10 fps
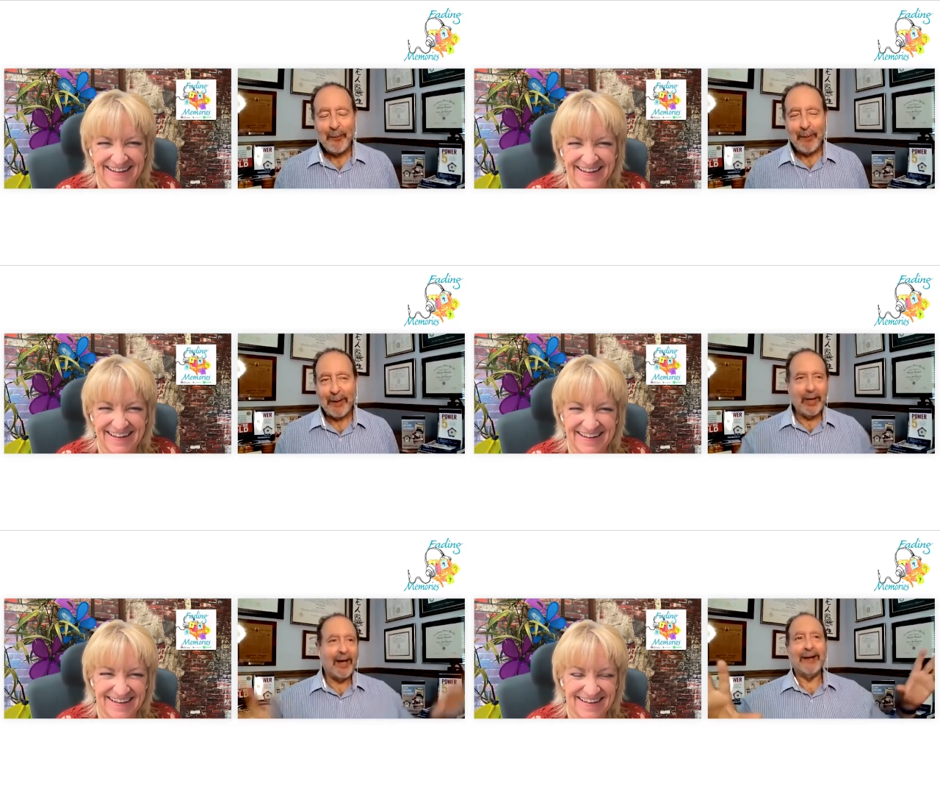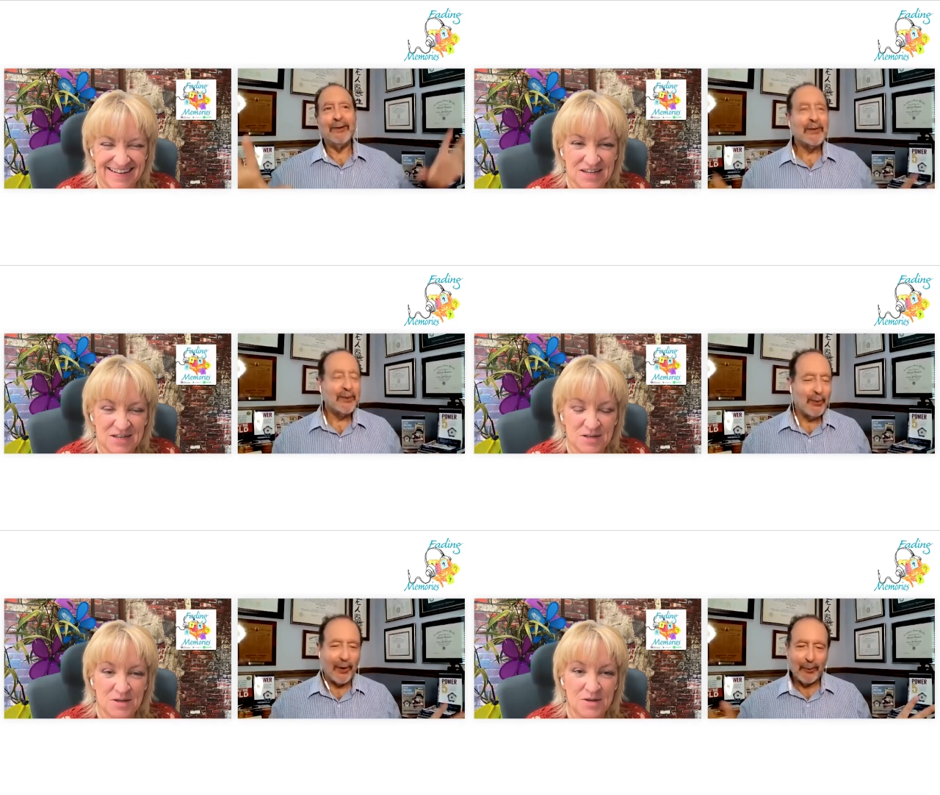Speaker 1: maybe I can
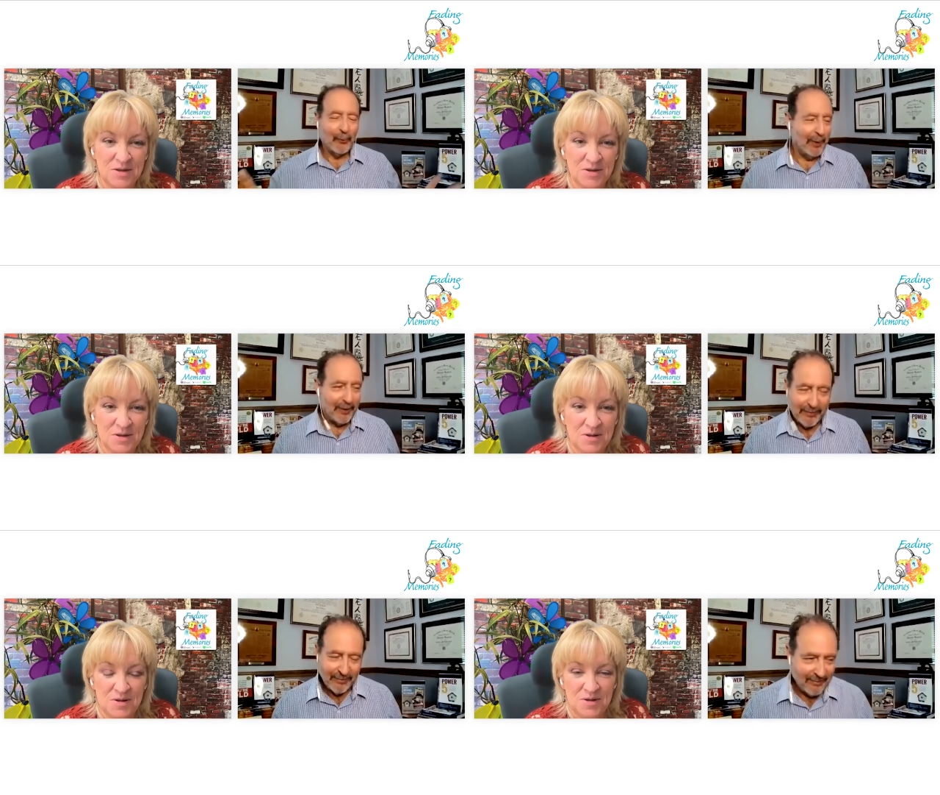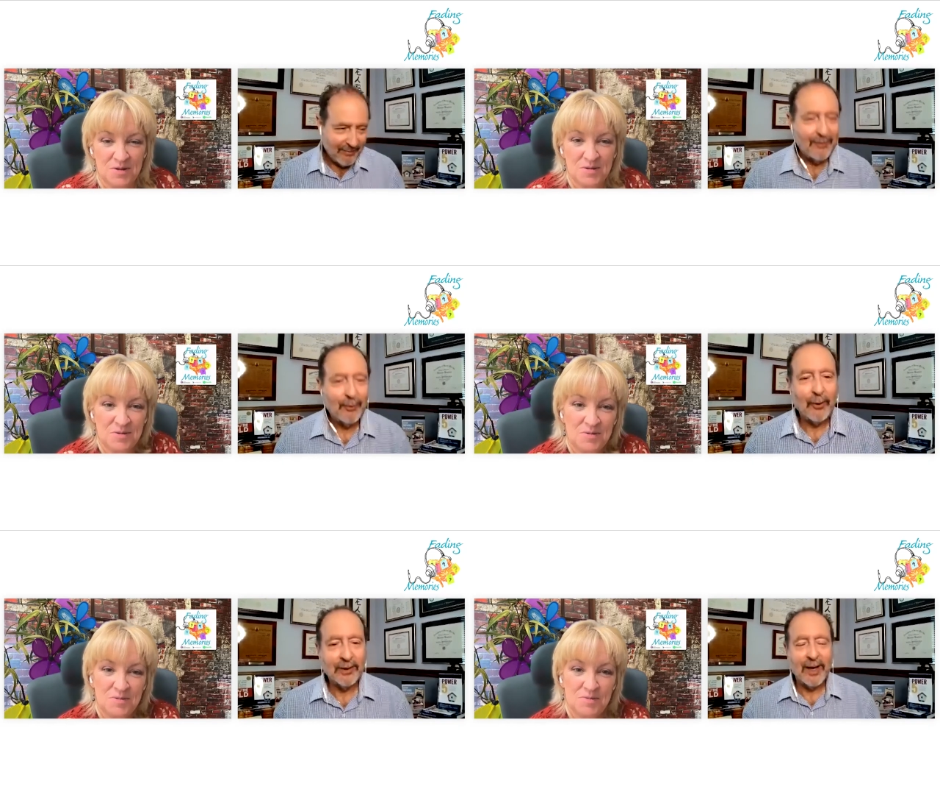start with
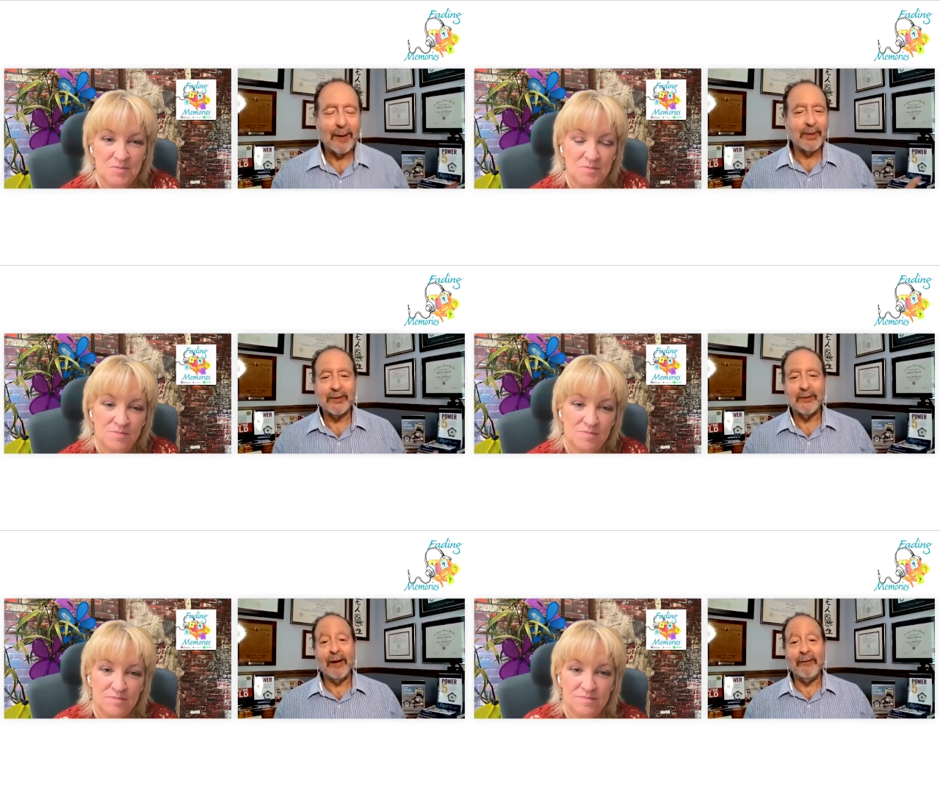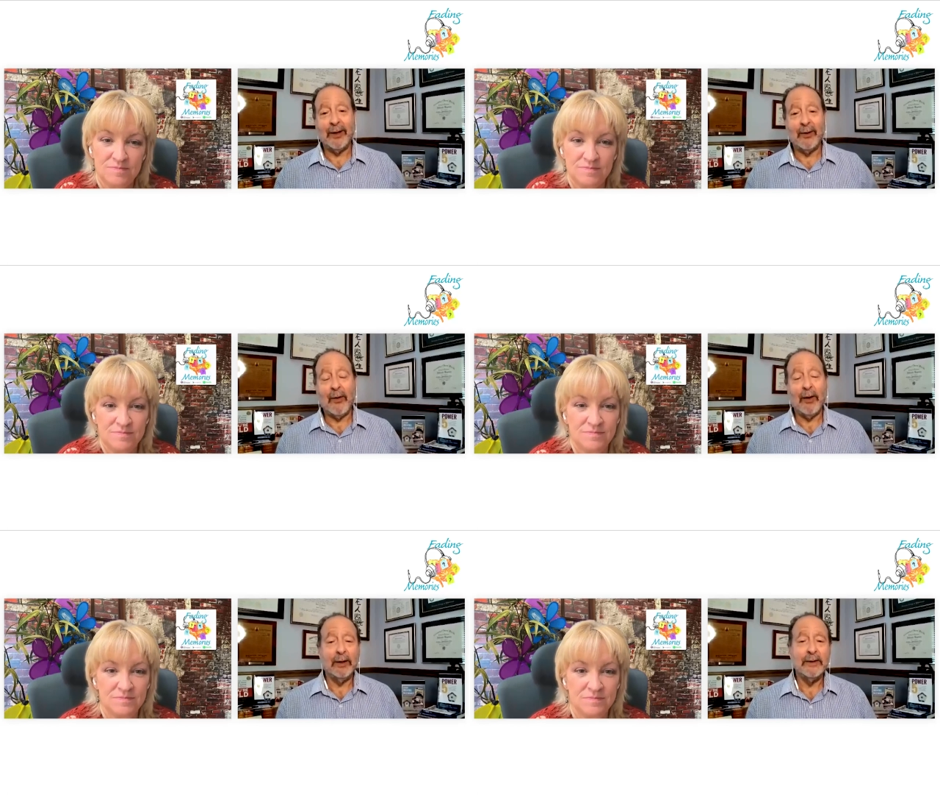autonomous driving
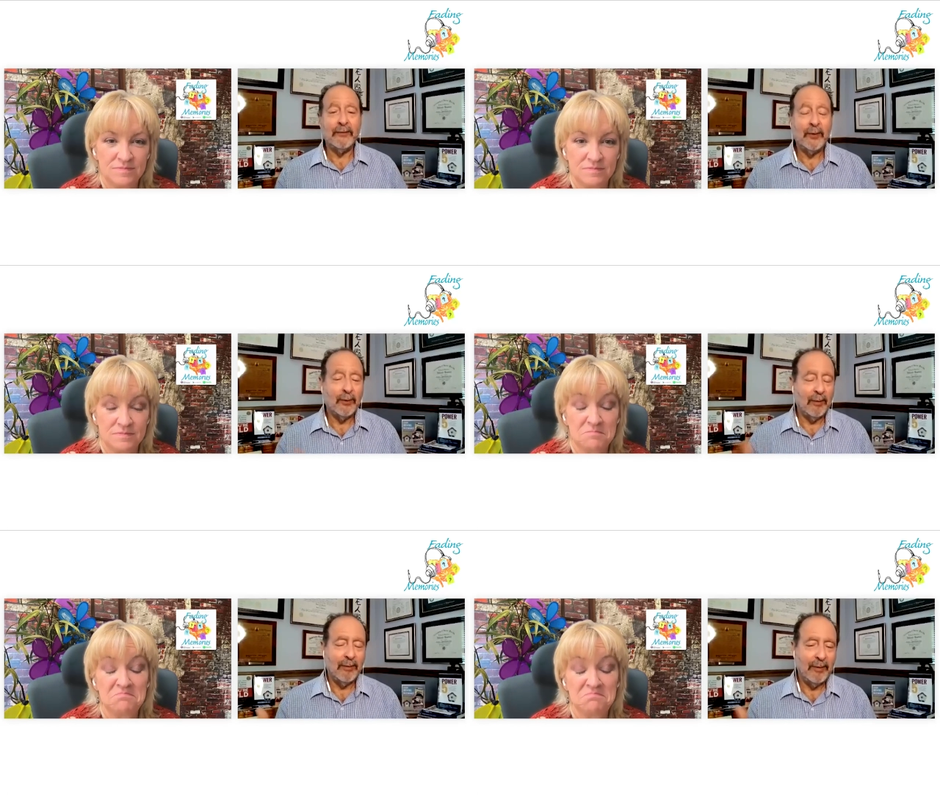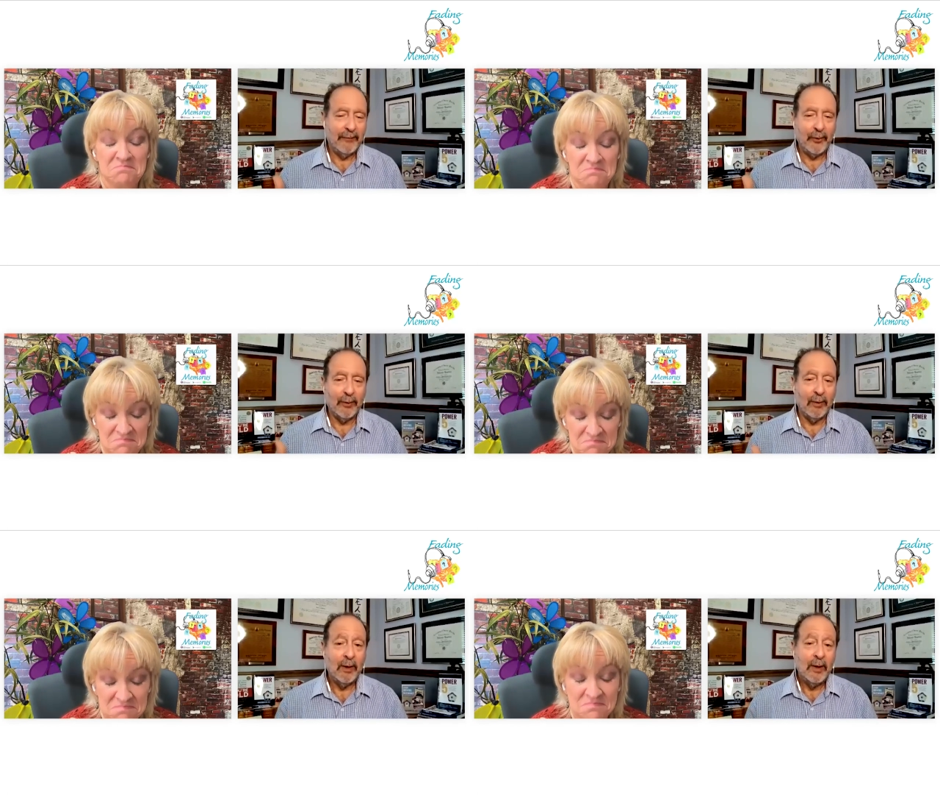cars. If you're if
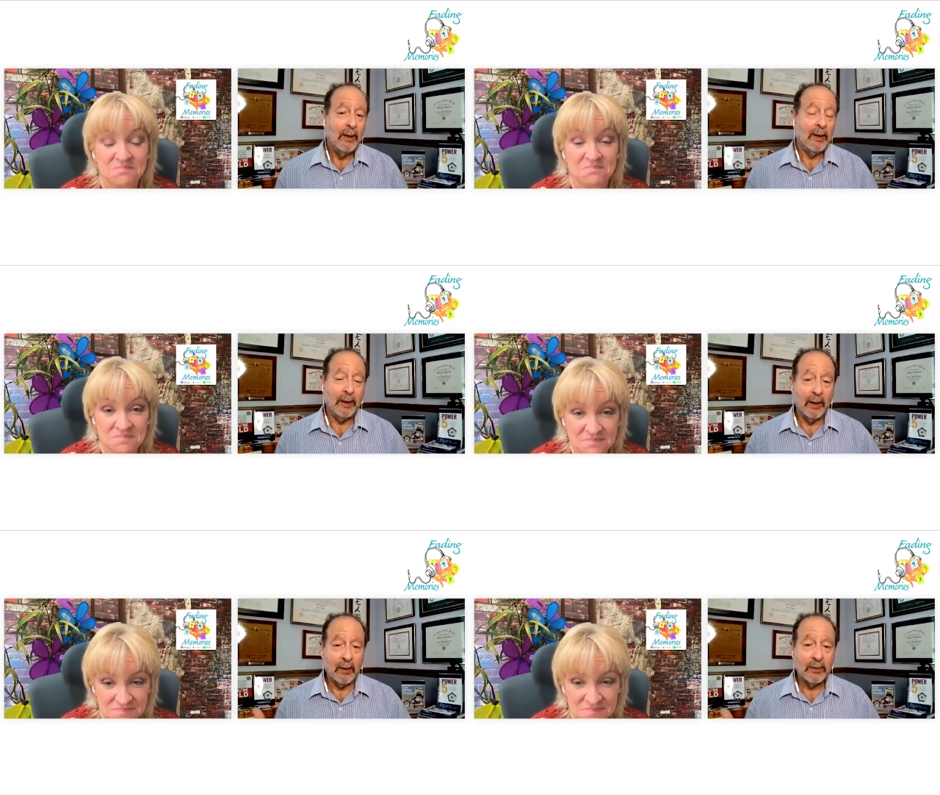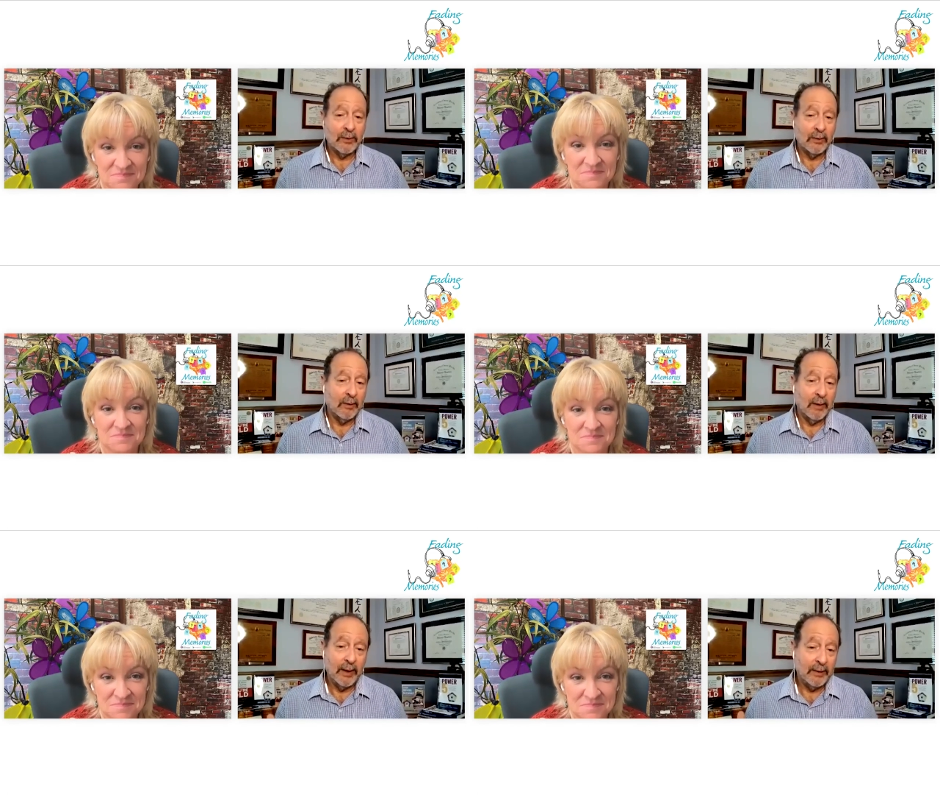you're a
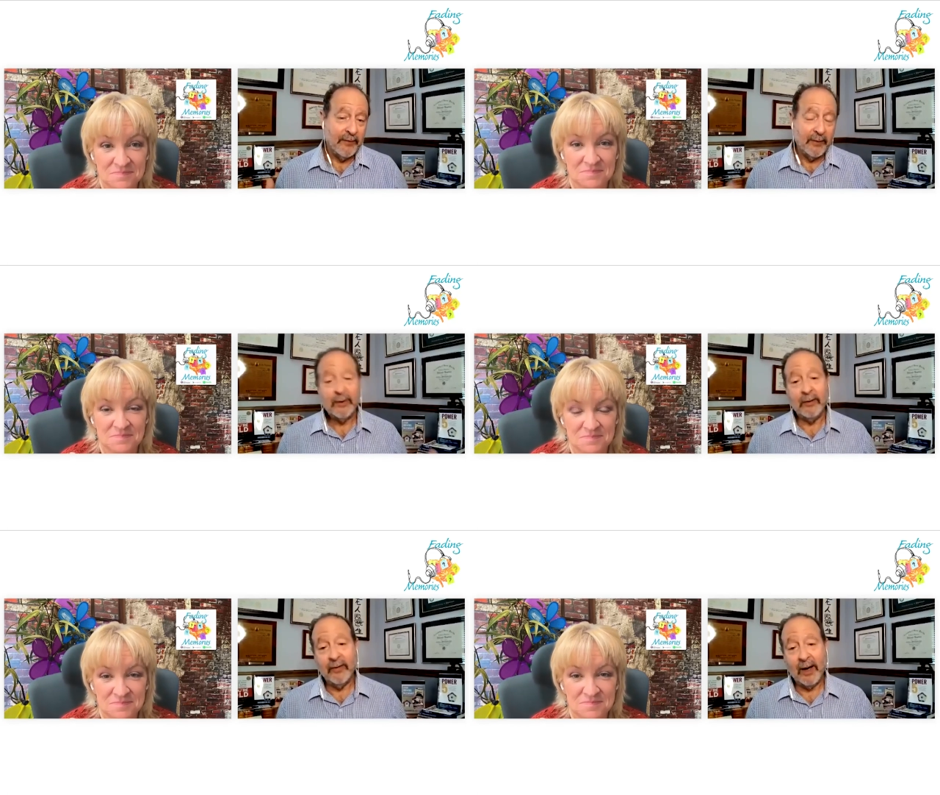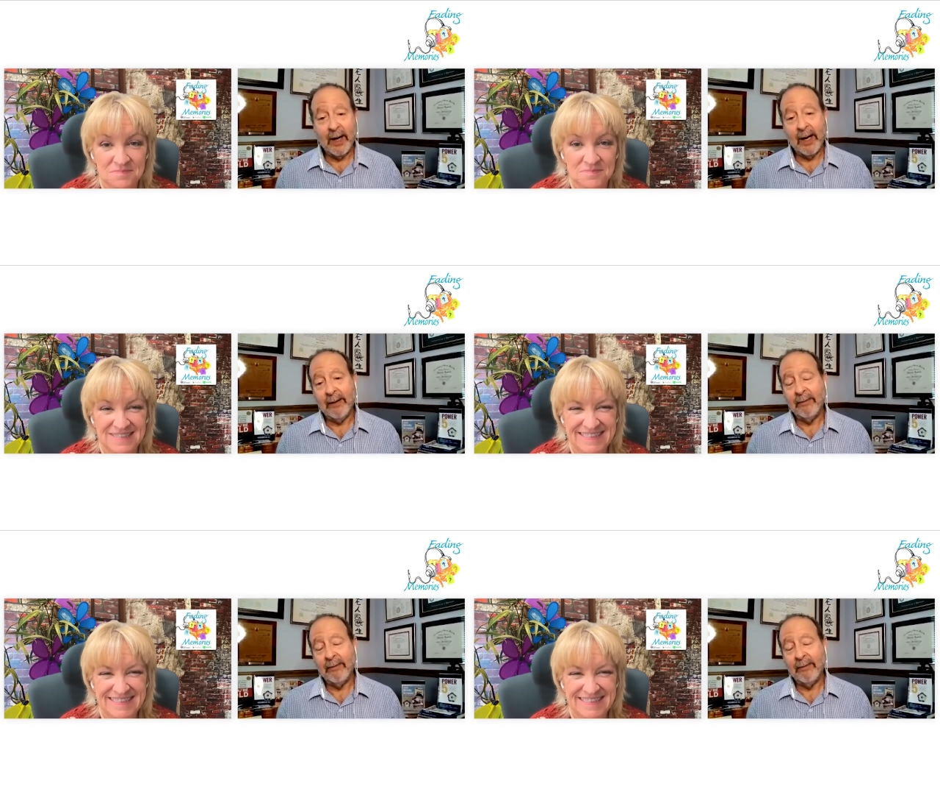youngster at 55,